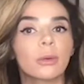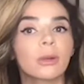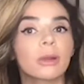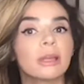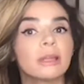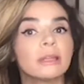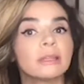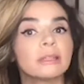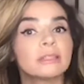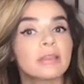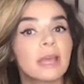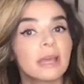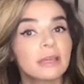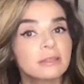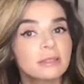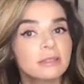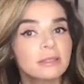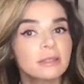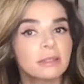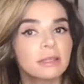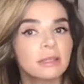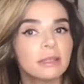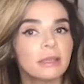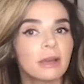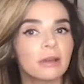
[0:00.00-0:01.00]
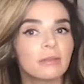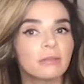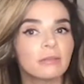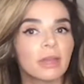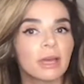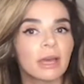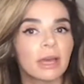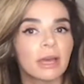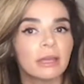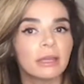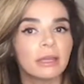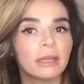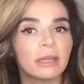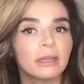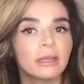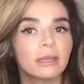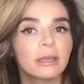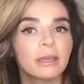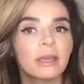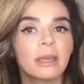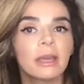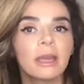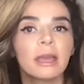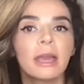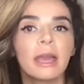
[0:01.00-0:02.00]
or intensity of the
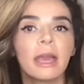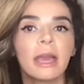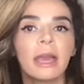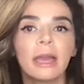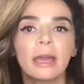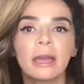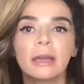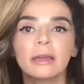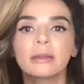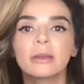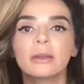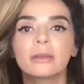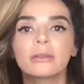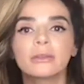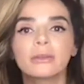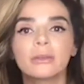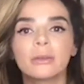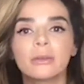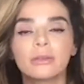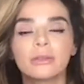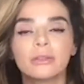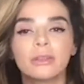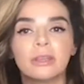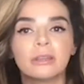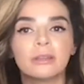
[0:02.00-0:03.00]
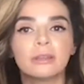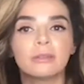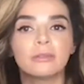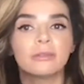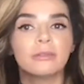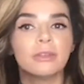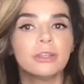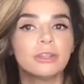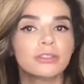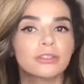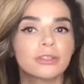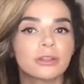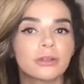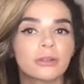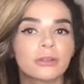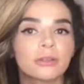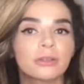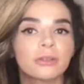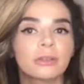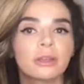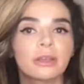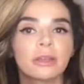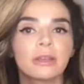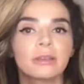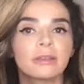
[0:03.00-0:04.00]
headache, and associated
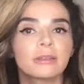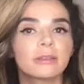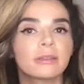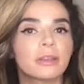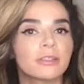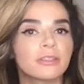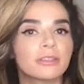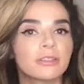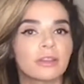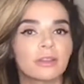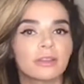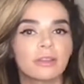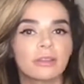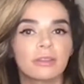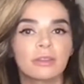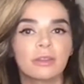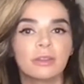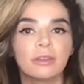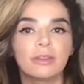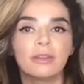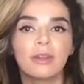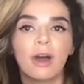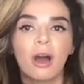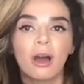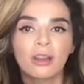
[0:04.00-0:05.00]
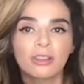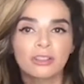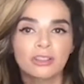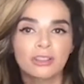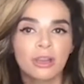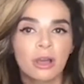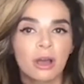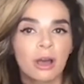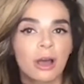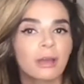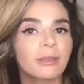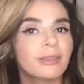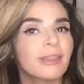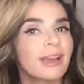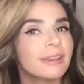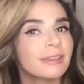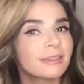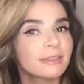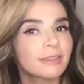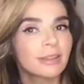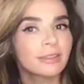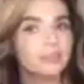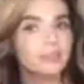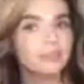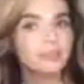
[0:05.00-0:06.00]
features such as nausea,
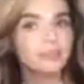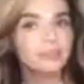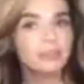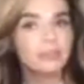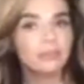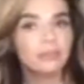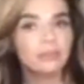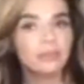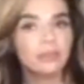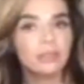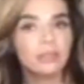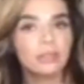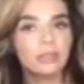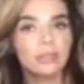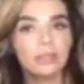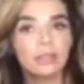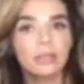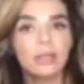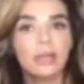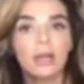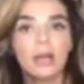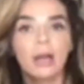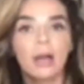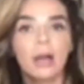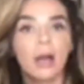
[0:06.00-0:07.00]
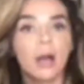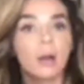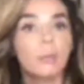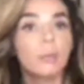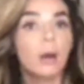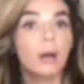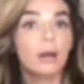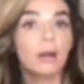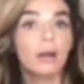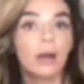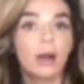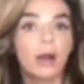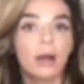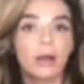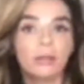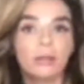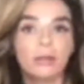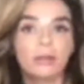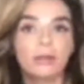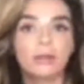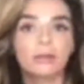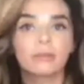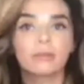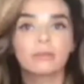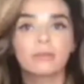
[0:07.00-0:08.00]
light sensitivity, among
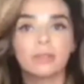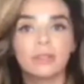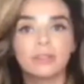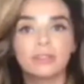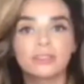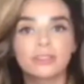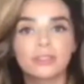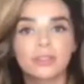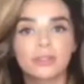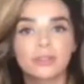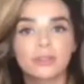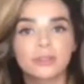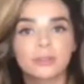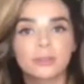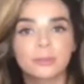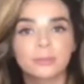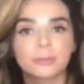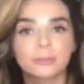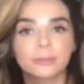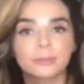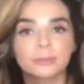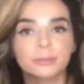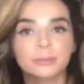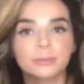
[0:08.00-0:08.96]
other features.